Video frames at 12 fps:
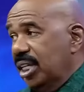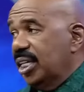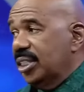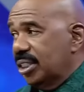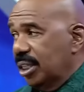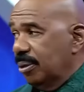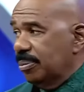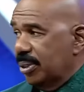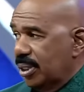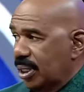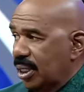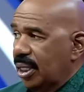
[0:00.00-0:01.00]
me tell you something.
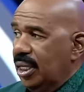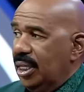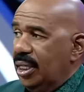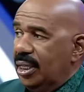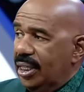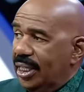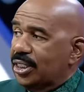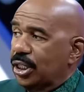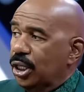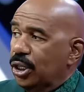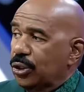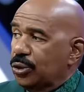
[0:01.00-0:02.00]
That's
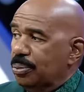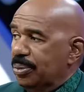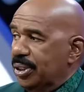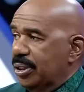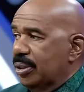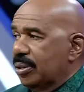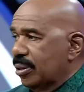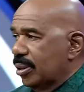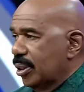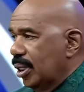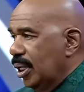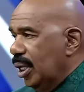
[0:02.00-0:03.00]
the ultimate.
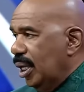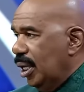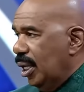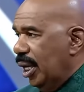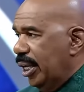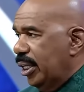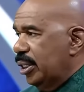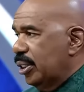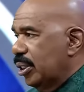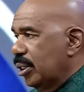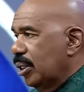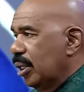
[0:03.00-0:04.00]

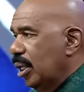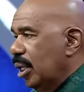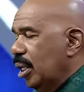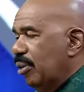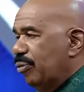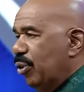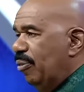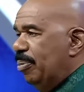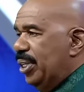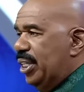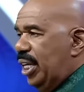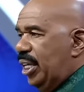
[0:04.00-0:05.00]
Ladies, if you have
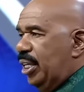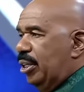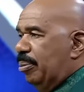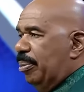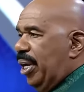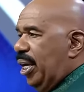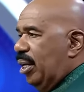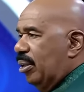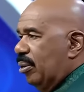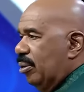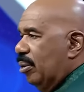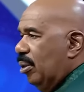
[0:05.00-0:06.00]
been dating a
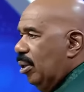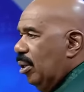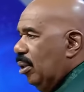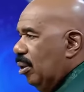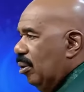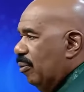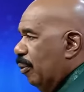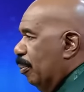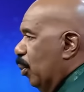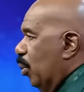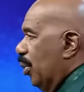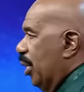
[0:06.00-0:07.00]
man for
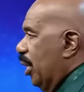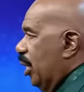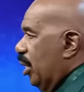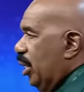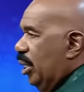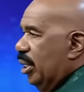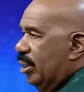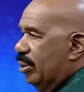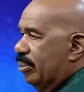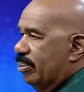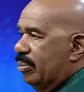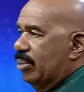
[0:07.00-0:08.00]
more than a year
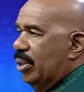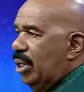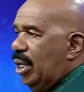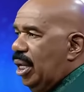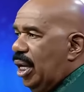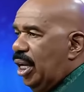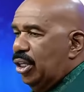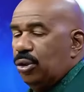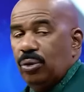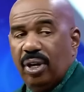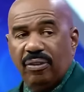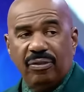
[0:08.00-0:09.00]
and
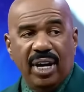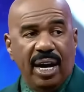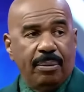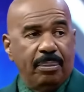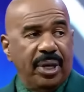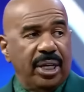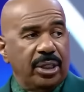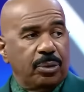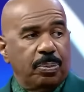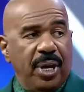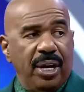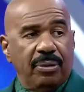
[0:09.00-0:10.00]
you have not met
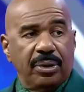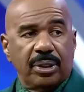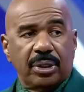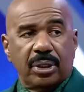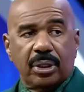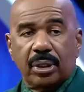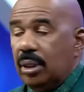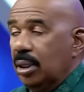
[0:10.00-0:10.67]
his parents,